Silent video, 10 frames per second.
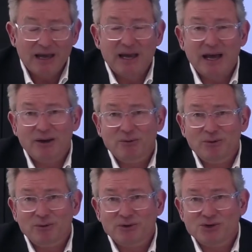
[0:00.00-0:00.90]
And we
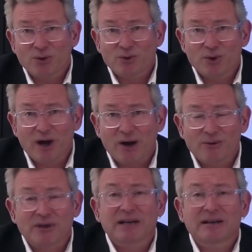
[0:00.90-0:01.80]
will show you how you
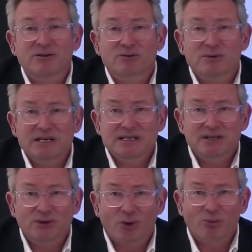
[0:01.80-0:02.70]
can increase
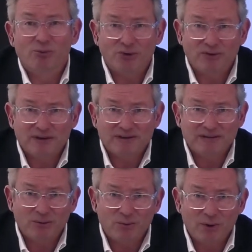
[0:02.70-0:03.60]
your profit
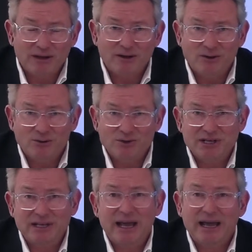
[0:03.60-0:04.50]
when
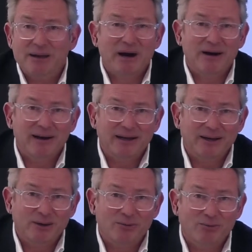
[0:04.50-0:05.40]
using a MARELEC
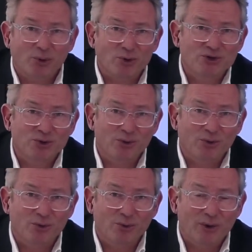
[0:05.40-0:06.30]
PORTIO
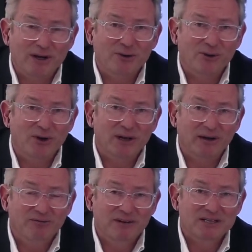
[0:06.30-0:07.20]
when you're cutting
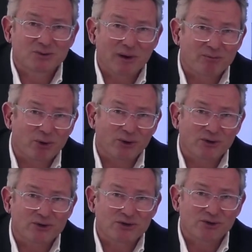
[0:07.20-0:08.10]
fixed weight
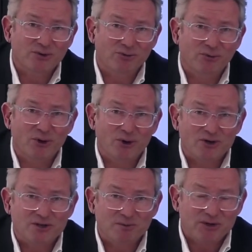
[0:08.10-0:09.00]
products for your
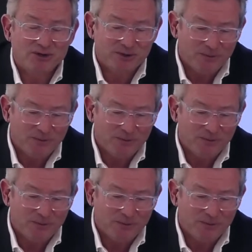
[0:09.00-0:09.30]
customers.